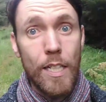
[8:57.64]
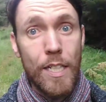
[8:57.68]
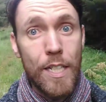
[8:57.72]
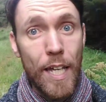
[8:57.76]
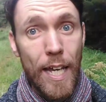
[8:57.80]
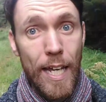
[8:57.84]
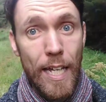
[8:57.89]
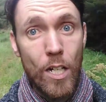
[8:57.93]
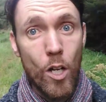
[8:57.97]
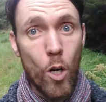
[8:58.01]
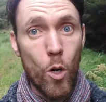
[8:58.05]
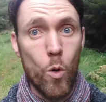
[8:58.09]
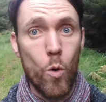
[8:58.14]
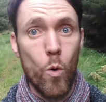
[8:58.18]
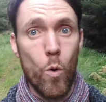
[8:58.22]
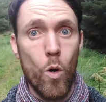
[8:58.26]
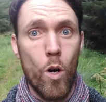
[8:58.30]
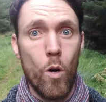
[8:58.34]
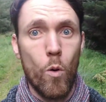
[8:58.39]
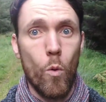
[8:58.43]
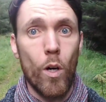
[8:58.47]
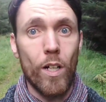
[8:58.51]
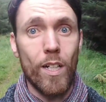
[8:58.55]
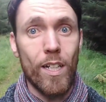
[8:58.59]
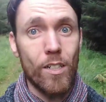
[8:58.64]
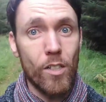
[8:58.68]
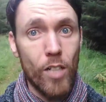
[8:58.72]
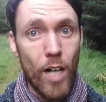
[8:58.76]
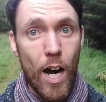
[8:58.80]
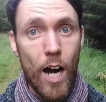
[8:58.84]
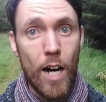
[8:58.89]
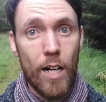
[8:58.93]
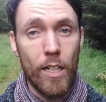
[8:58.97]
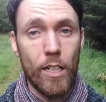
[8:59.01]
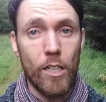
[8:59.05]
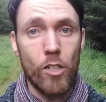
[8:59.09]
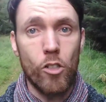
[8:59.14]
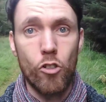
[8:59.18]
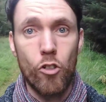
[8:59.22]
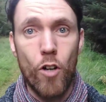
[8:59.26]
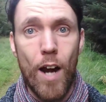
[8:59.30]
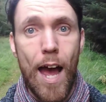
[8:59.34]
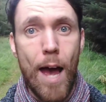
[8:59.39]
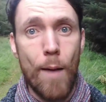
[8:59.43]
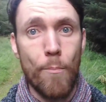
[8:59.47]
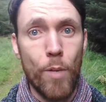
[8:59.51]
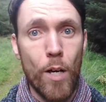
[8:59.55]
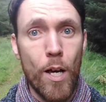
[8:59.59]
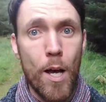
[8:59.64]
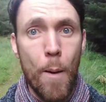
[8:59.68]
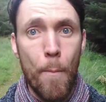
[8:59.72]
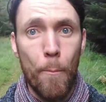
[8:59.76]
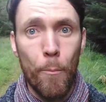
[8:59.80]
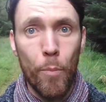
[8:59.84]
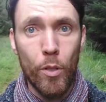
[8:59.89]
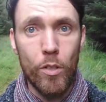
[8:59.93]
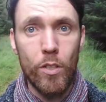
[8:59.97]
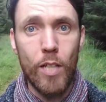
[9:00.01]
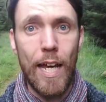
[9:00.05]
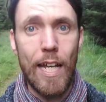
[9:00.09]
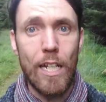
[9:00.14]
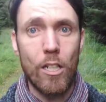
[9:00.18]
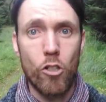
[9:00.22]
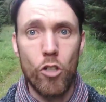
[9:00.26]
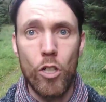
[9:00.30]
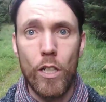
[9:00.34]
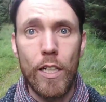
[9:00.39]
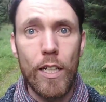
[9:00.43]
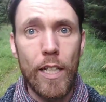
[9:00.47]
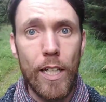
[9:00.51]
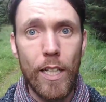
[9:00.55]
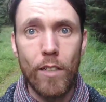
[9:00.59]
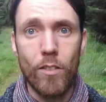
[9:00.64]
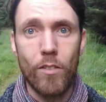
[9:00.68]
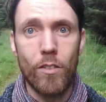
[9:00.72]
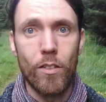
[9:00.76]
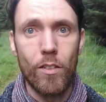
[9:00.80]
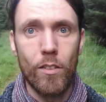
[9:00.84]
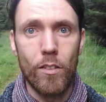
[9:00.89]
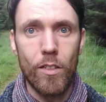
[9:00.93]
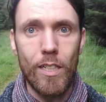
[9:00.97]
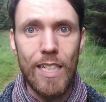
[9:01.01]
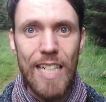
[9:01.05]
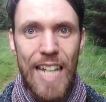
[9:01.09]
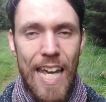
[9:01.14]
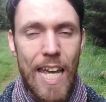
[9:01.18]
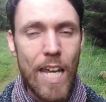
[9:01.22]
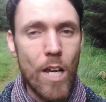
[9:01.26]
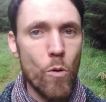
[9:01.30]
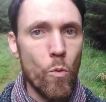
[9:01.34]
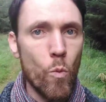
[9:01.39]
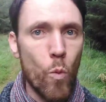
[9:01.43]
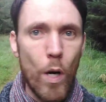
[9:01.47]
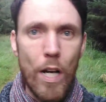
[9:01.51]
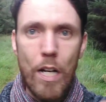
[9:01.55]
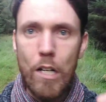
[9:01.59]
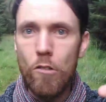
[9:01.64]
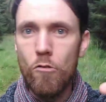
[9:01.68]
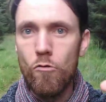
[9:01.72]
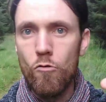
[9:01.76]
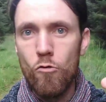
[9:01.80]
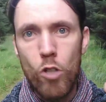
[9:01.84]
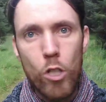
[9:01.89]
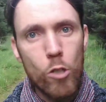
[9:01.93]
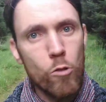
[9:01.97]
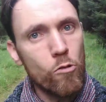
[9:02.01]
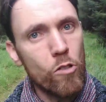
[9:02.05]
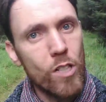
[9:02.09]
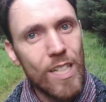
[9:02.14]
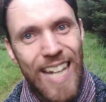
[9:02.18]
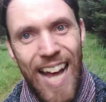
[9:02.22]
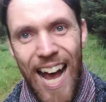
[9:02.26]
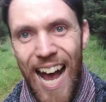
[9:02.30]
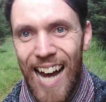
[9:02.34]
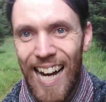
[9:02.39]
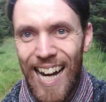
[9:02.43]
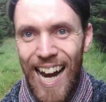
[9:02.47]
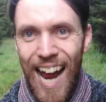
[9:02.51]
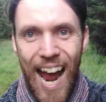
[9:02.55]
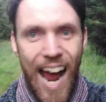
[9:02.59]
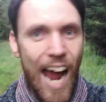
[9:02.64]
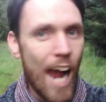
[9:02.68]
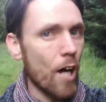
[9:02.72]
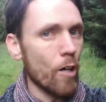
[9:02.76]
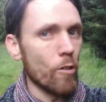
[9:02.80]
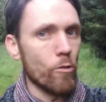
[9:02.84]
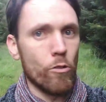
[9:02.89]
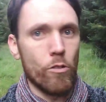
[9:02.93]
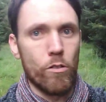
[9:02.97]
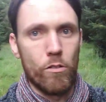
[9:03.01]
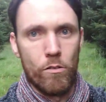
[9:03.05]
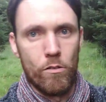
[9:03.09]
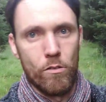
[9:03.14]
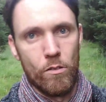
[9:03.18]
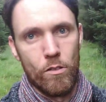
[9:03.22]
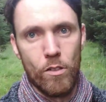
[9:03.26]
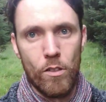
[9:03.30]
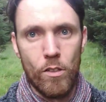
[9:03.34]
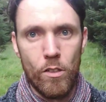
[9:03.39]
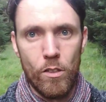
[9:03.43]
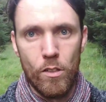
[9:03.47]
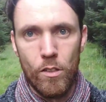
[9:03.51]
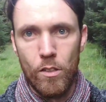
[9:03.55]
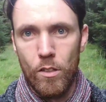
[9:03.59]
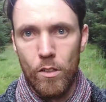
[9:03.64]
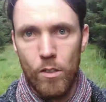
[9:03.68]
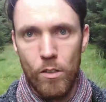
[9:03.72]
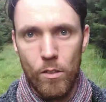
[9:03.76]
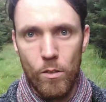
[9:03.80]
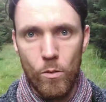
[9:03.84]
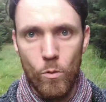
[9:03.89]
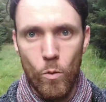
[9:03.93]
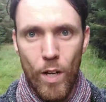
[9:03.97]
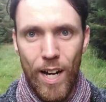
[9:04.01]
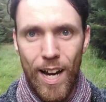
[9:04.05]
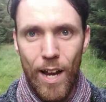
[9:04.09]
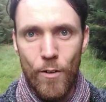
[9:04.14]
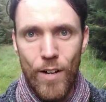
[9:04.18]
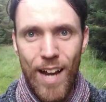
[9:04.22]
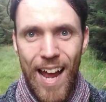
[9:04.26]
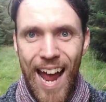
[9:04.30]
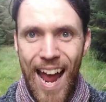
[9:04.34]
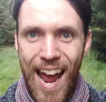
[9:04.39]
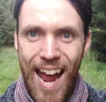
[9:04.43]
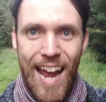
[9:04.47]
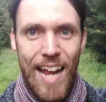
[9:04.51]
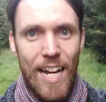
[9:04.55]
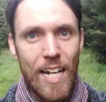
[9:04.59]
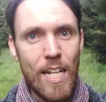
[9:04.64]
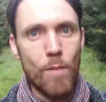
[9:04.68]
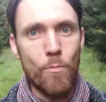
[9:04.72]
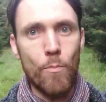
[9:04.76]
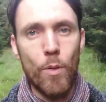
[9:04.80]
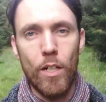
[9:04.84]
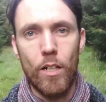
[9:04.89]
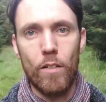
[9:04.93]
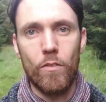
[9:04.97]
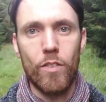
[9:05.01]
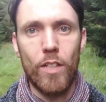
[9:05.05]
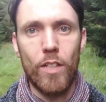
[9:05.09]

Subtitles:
they know what a target trap potentially is, they will root that out without any bit of